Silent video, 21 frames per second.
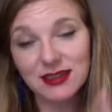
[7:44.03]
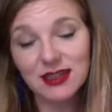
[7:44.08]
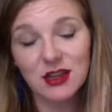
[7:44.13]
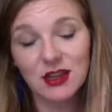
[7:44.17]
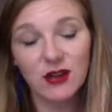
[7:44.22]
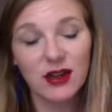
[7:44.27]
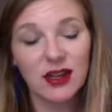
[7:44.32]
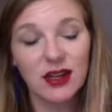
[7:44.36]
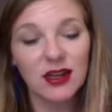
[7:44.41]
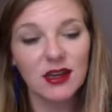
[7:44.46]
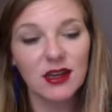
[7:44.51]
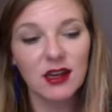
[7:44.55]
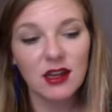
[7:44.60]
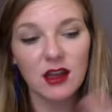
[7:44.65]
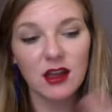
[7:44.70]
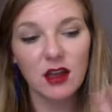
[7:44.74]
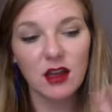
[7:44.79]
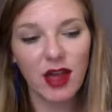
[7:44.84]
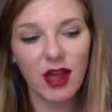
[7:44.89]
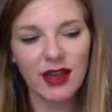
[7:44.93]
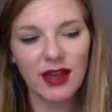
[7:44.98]
You can,
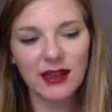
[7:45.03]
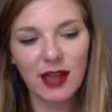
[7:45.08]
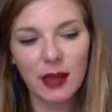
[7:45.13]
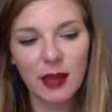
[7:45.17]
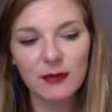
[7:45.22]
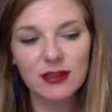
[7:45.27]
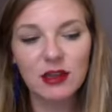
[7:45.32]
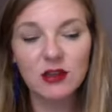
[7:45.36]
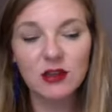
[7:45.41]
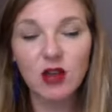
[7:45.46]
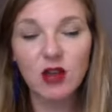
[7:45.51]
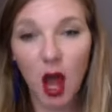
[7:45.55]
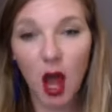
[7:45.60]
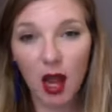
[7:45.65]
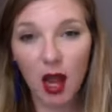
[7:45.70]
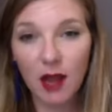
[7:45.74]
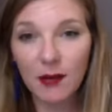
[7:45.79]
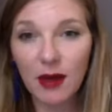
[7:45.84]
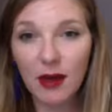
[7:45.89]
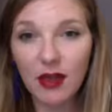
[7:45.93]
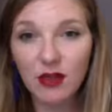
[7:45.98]
a lot of times they'll talk
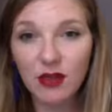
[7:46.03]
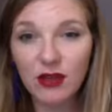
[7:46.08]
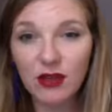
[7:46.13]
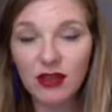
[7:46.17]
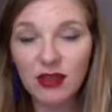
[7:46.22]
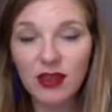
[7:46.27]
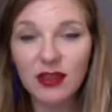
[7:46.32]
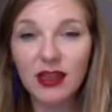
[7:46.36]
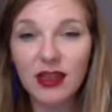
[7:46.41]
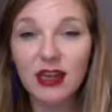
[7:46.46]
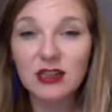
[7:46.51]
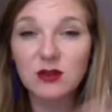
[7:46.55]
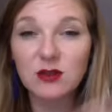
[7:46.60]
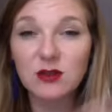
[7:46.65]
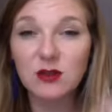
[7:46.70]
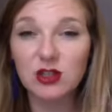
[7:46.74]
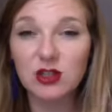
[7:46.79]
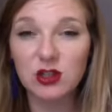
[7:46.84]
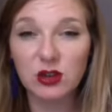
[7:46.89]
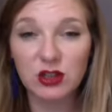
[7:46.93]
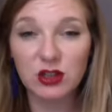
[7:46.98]
about 3 thin layers,
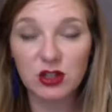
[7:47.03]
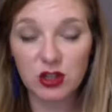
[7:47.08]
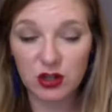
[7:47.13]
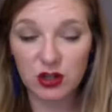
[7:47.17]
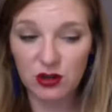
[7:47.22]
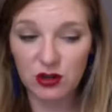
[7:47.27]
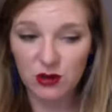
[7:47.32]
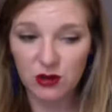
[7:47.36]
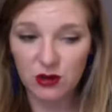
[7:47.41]
which you can turn